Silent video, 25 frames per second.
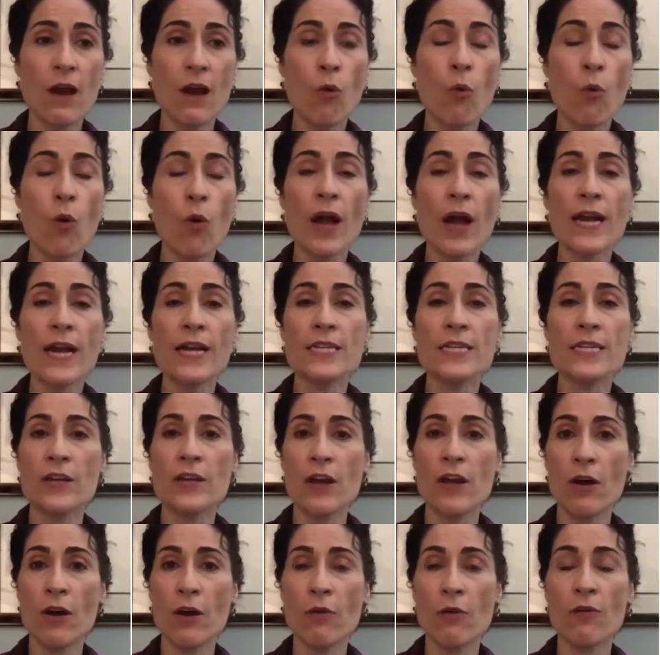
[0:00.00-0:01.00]
wanted to
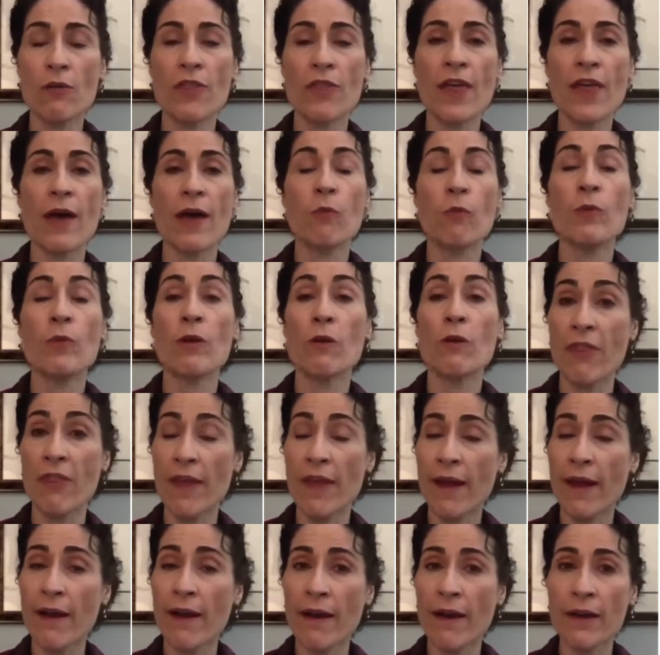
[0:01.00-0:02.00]
know that we're
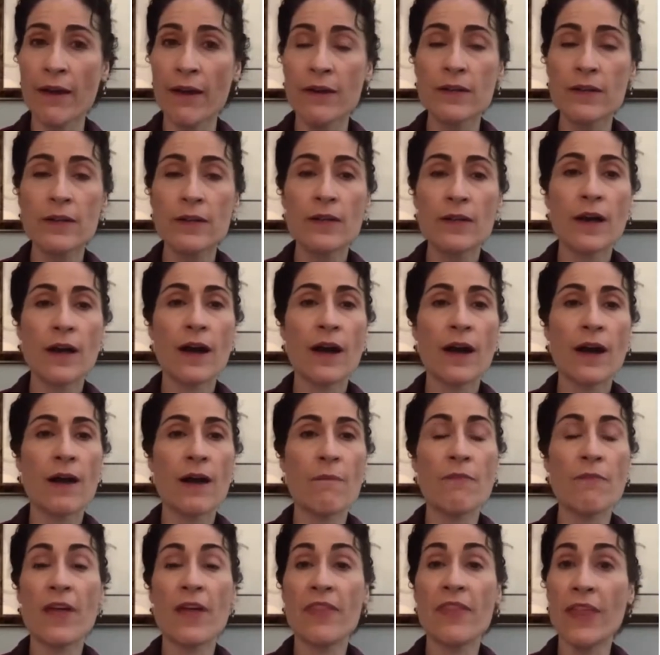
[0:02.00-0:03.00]
there,
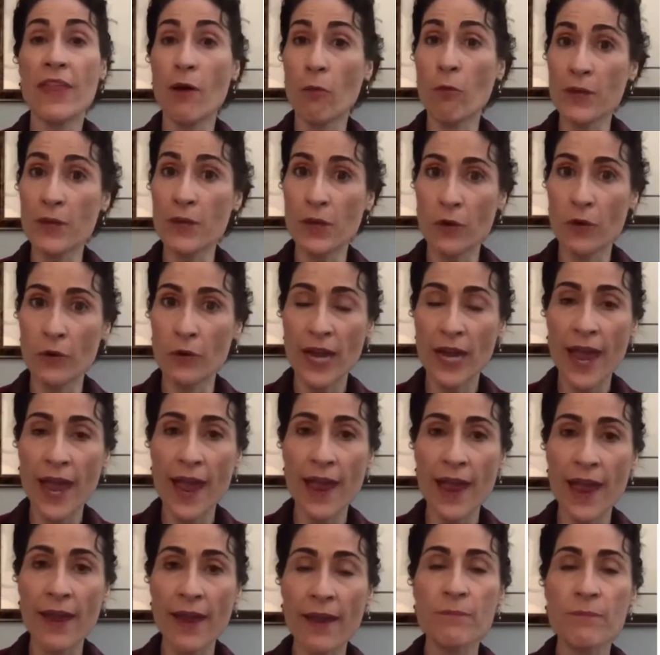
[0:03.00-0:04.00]
that they'll be
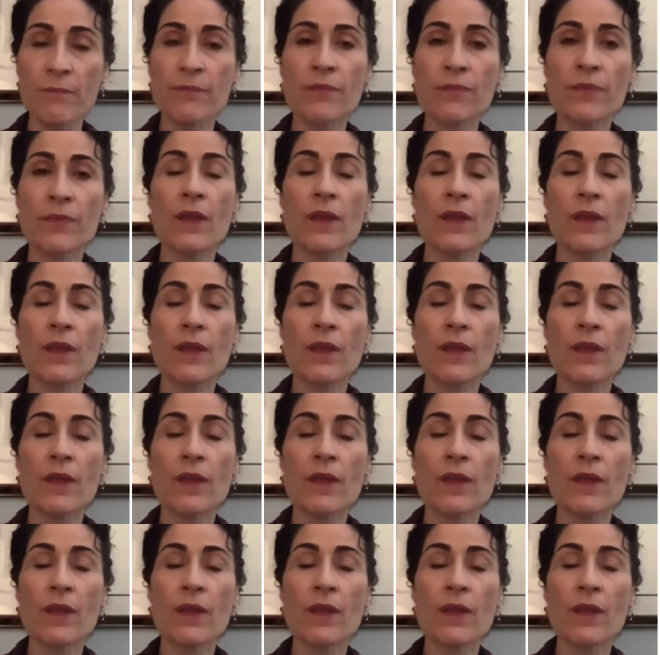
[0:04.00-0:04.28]
okay,